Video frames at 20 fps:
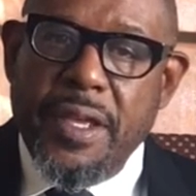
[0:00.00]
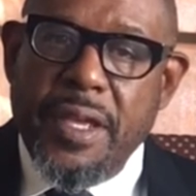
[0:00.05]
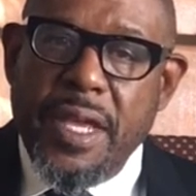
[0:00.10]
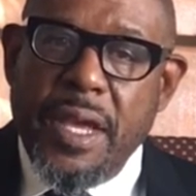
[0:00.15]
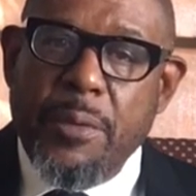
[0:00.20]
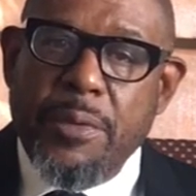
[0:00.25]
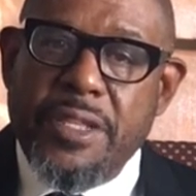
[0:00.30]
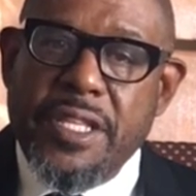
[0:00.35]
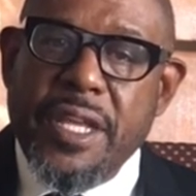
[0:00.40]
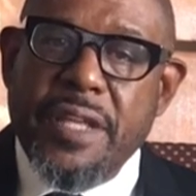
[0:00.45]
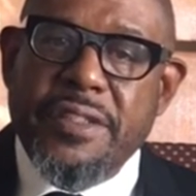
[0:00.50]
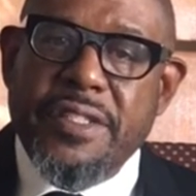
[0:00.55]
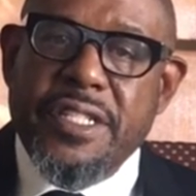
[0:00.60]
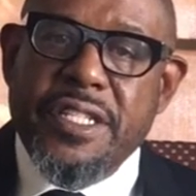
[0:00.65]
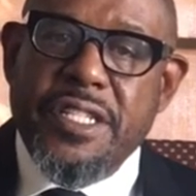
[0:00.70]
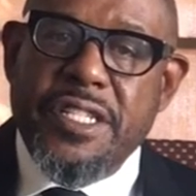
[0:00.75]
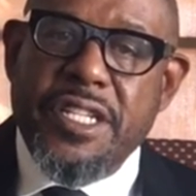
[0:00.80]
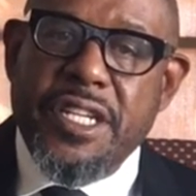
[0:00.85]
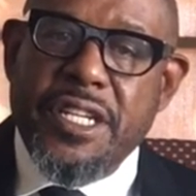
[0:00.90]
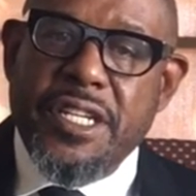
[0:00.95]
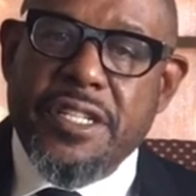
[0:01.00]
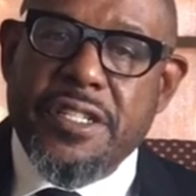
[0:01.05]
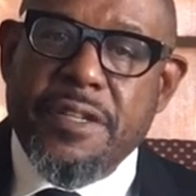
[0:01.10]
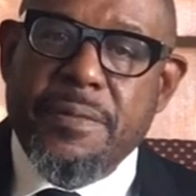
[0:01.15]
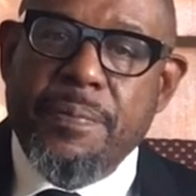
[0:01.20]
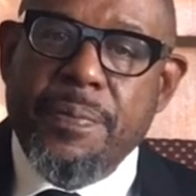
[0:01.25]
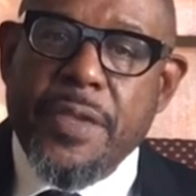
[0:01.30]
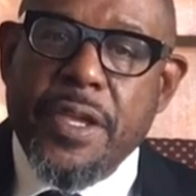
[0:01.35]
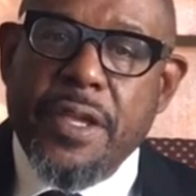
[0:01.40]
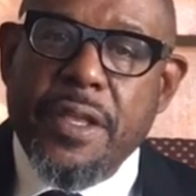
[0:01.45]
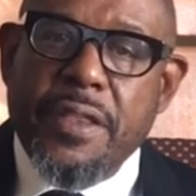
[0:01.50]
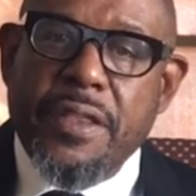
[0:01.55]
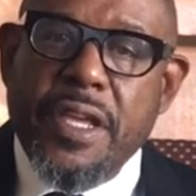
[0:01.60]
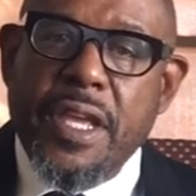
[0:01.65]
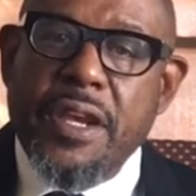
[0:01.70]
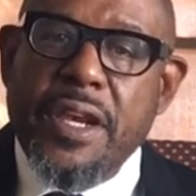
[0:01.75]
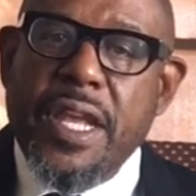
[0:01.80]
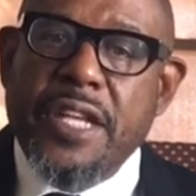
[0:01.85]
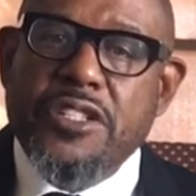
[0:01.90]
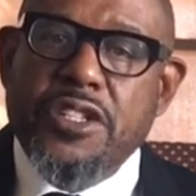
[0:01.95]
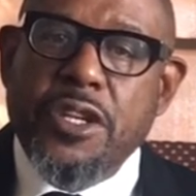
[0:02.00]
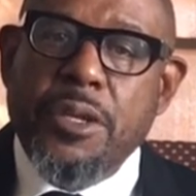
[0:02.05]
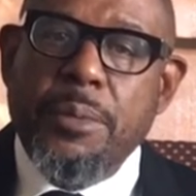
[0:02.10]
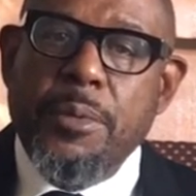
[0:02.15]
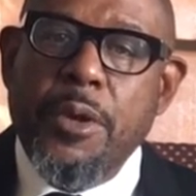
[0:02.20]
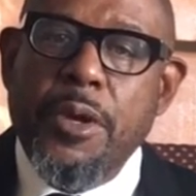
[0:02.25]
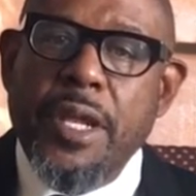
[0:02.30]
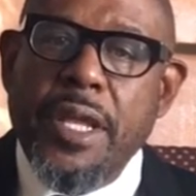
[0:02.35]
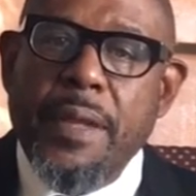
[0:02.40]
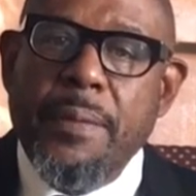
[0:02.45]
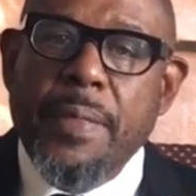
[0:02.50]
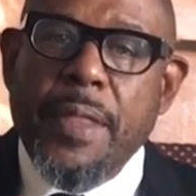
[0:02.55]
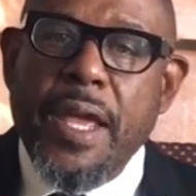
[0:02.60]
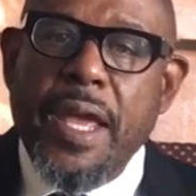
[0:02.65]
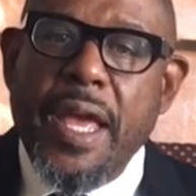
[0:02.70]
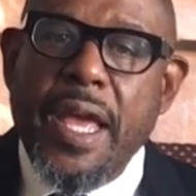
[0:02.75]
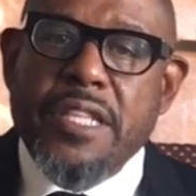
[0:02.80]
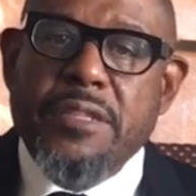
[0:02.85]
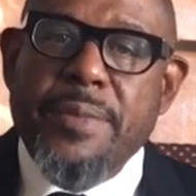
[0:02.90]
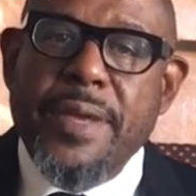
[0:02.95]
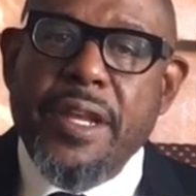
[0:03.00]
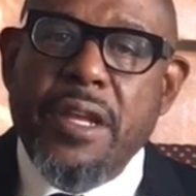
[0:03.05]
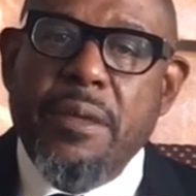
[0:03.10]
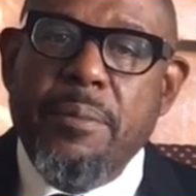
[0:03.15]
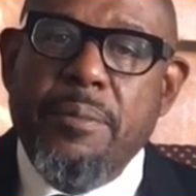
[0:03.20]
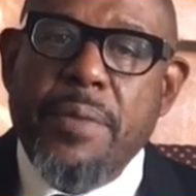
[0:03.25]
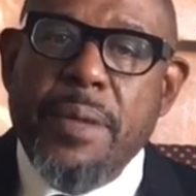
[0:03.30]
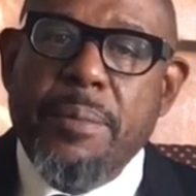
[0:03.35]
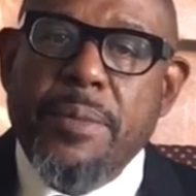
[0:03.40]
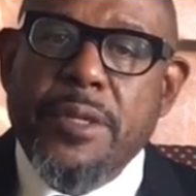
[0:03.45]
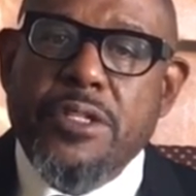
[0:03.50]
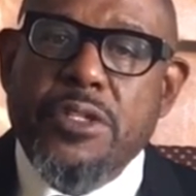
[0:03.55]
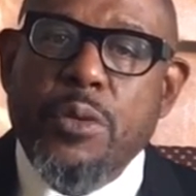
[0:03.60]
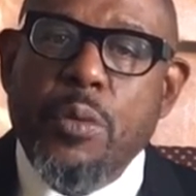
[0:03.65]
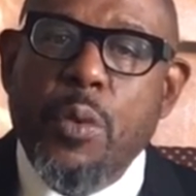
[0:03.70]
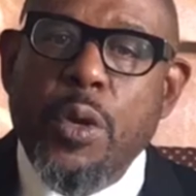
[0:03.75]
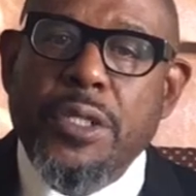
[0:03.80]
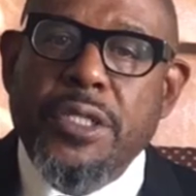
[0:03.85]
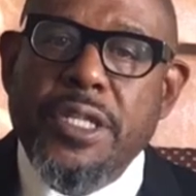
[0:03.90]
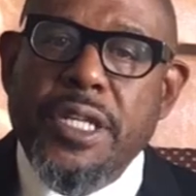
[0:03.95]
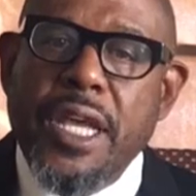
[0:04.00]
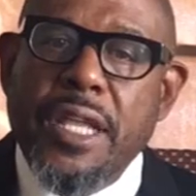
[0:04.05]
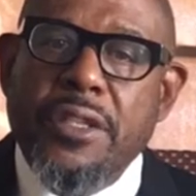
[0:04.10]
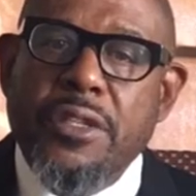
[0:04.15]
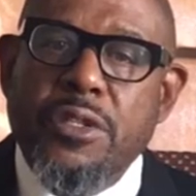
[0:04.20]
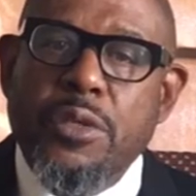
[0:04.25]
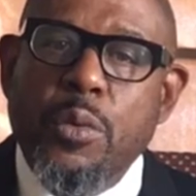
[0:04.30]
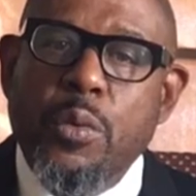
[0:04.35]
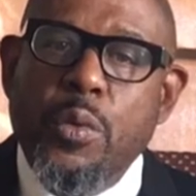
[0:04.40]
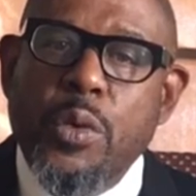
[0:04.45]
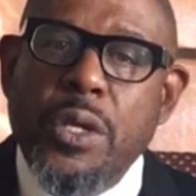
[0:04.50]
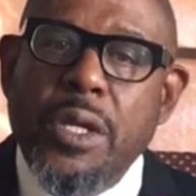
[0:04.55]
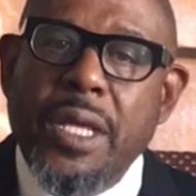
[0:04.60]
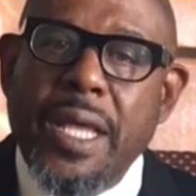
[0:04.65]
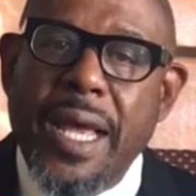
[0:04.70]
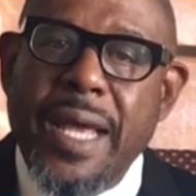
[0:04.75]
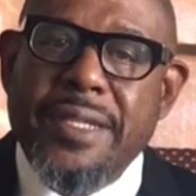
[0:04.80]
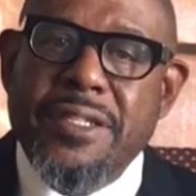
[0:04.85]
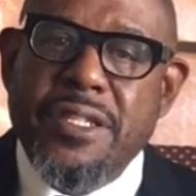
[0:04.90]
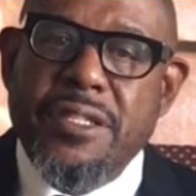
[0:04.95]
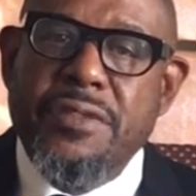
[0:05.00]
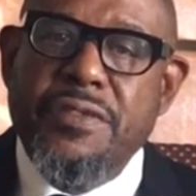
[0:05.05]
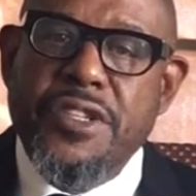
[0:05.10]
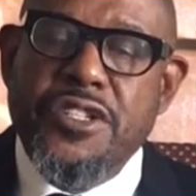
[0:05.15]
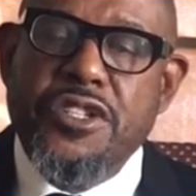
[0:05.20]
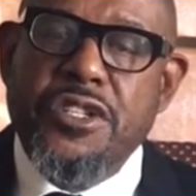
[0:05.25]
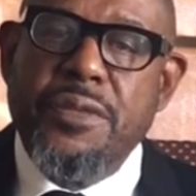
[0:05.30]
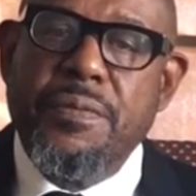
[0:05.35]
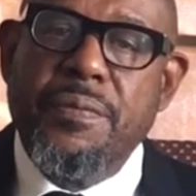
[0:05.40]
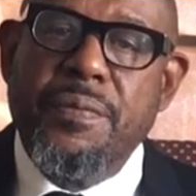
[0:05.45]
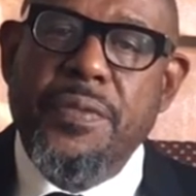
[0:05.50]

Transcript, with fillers: And with the SDGs, the international community has made a commitment to work together to realize this vision.